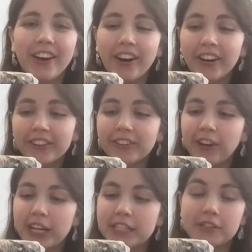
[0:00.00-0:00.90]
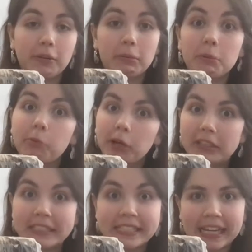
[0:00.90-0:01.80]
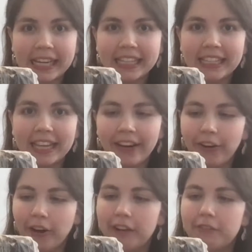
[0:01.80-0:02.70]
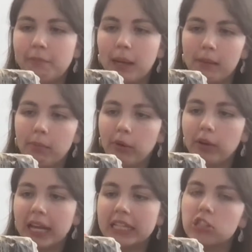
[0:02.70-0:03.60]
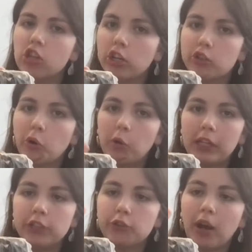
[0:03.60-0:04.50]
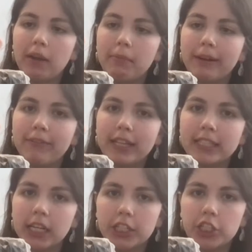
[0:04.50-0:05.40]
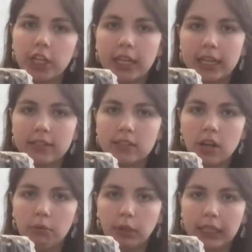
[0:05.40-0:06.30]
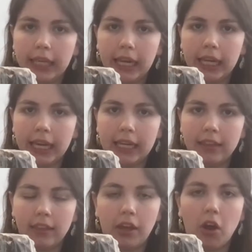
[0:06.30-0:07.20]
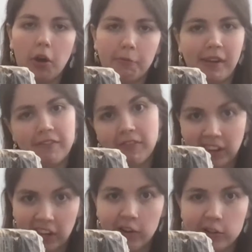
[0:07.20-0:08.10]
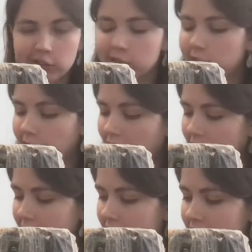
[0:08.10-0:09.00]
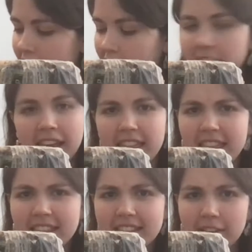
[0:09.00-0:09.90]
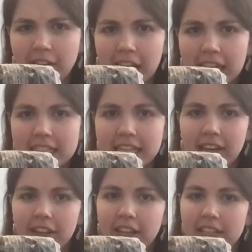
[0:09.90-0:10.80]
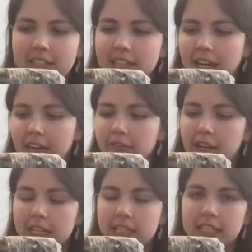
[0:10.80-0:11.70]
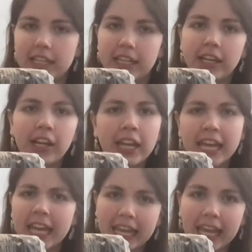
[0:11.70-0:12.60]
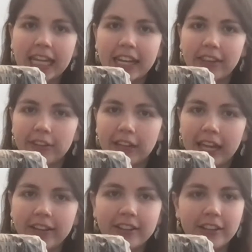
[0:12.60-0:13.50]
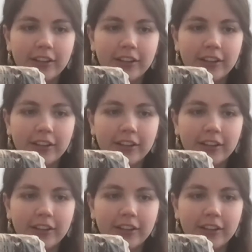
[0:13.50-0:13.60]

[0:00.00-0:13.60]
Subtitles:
Alright, so I'm going to put on a second layer of paper. It's not totally dry, but if I touch it, it's not really getting anything on my fingers. So that's how I can tell that it's kind of ready to get another layer.